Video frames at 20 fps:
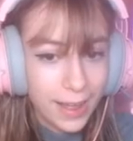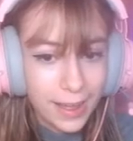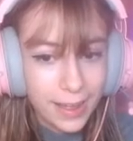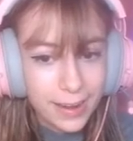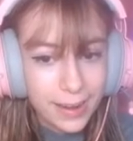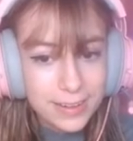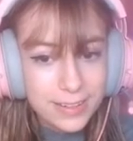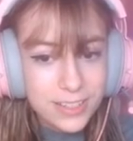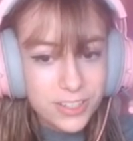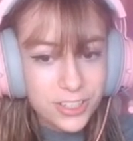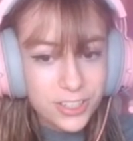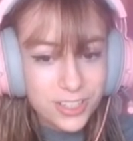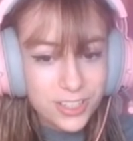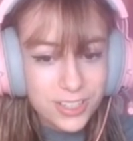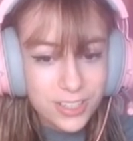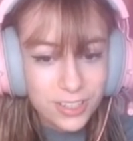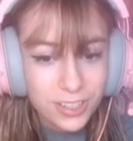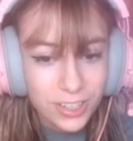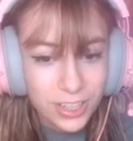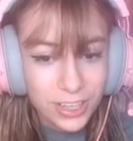It is just
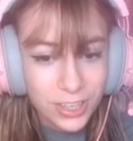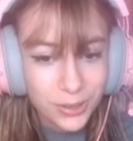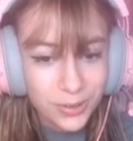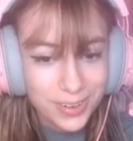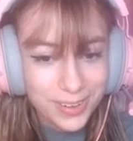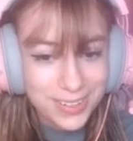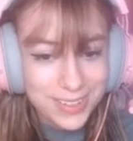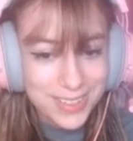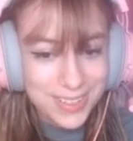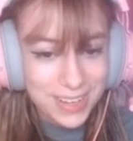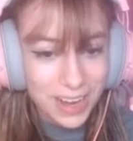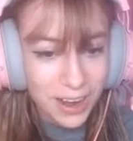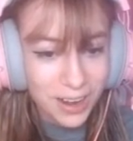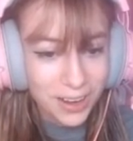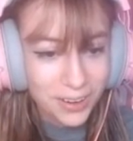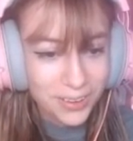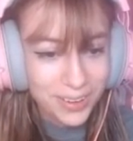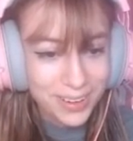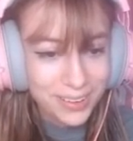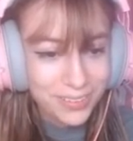the cutest. I
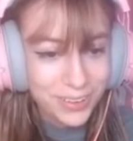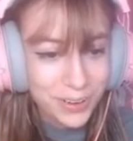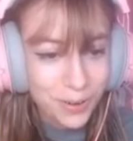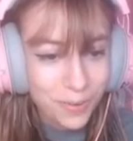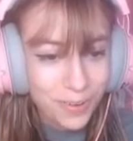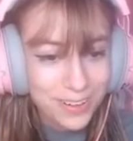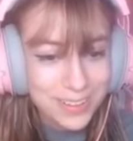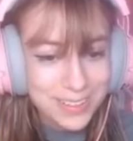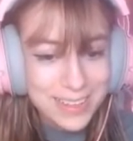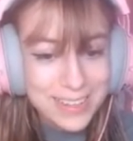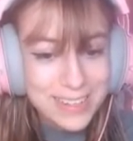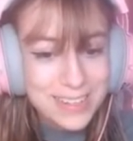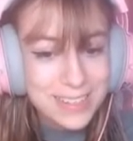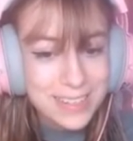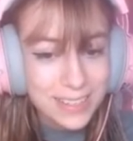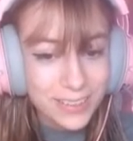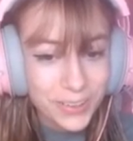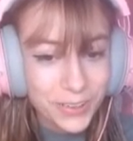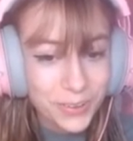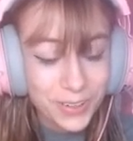don't even know what. It's
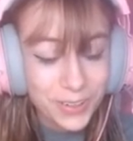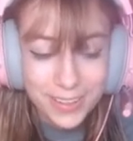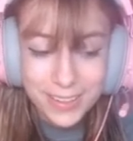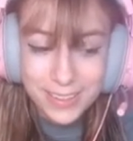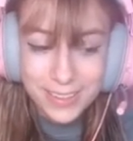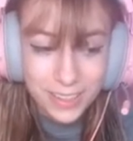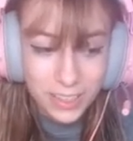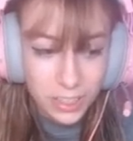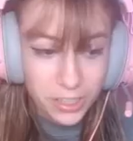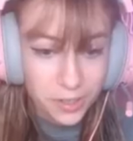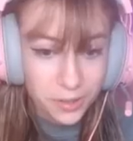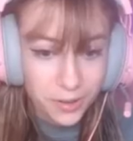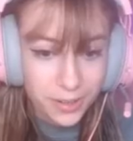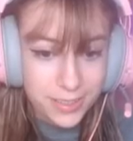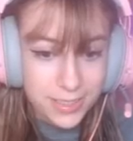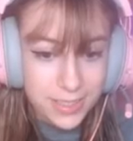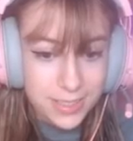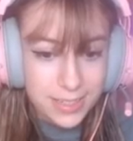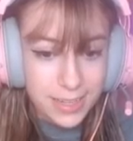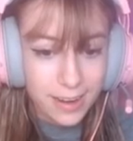literally the cutest.